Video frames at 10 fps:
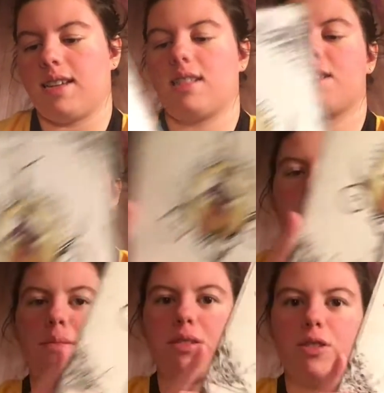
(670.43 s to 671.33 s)
It's split
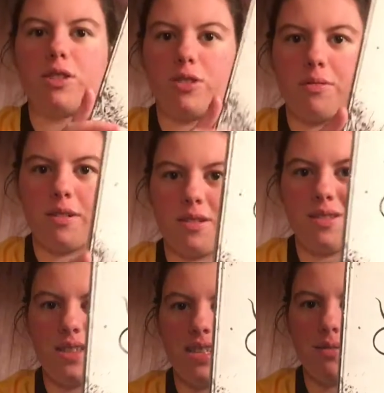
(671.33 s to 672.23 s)
up in tissue
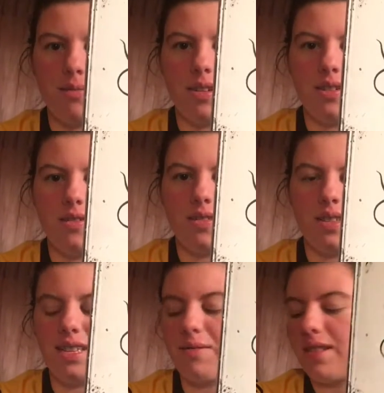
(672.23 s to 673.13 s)
cards, so that's pretty cool.
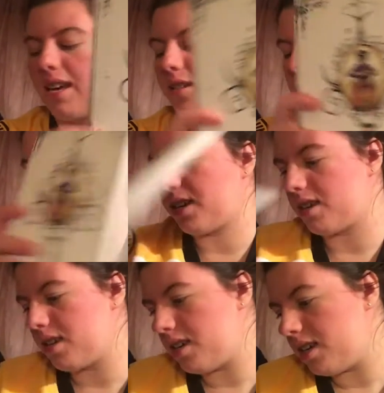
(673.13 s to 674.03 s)
So that's what that looks
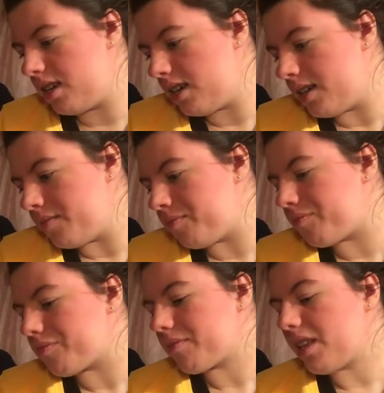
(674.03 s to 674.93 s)
like.
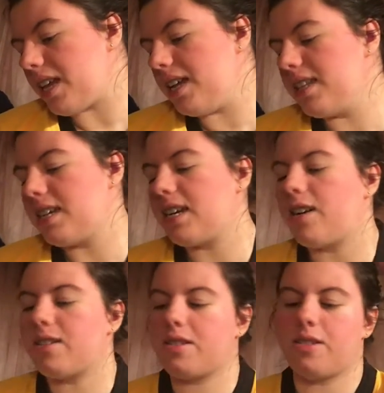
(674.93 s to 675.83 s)
And then
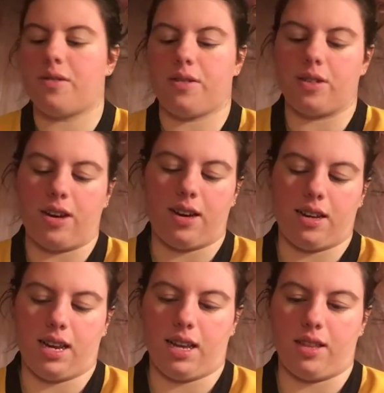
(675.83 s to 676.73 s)
I also
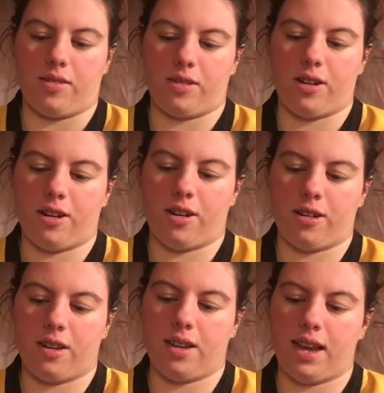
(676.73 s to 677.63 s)
got a little
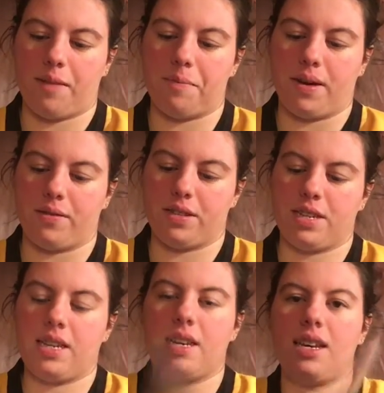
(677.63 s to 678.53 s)
card about